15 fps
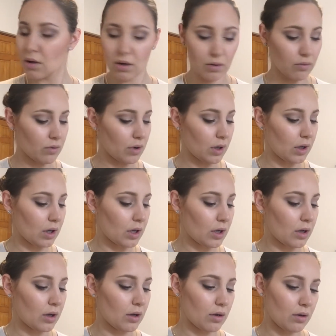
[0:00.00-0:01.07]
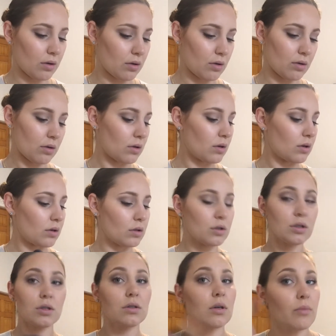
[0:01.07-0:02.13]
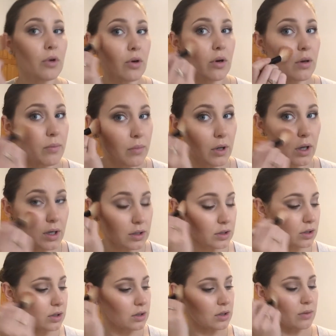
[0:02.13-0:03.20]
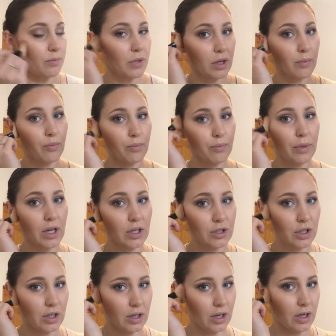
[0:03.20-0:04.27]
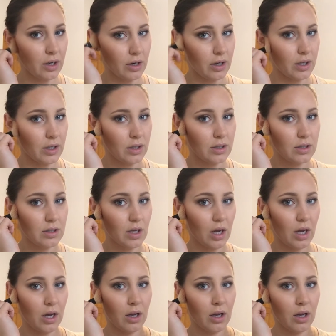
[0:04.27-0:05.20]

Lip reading: a really shimmery blush, because the big blush in here is